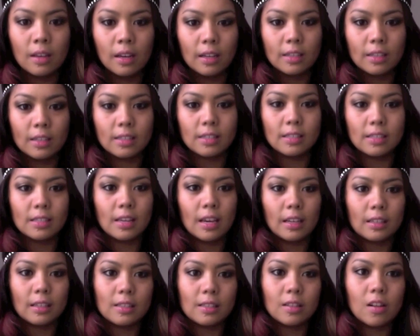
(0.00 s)
It doesn't
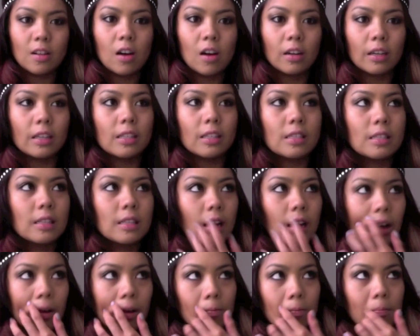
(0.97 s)
take as long as
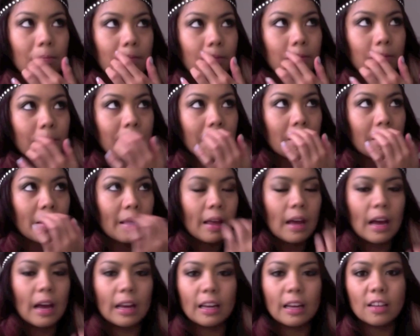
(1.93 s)

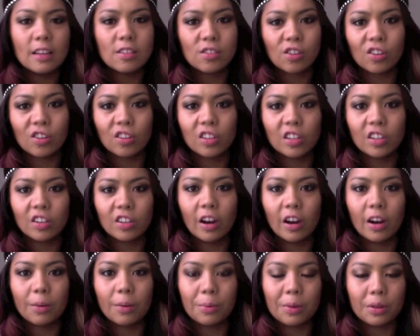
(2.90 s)
I guess curling your
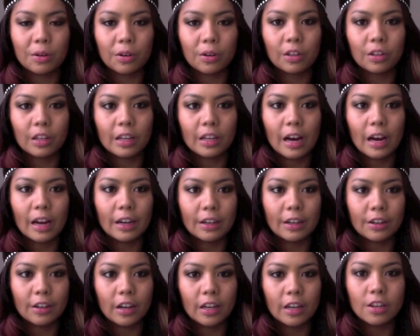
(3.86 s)
hair with a curling
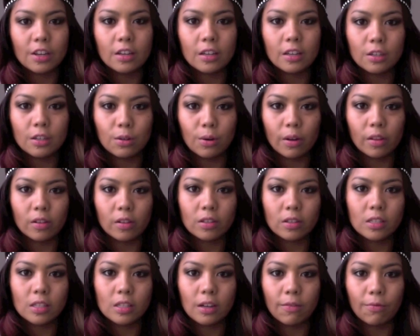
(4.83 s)
iron, and you can do other
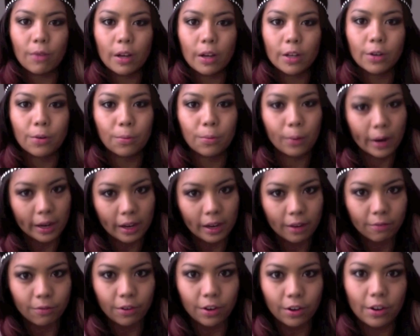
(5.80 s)
stuff while you're waiting
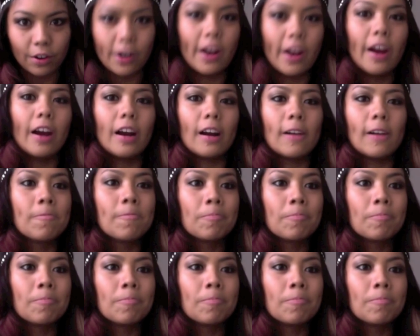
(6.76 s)
for your hair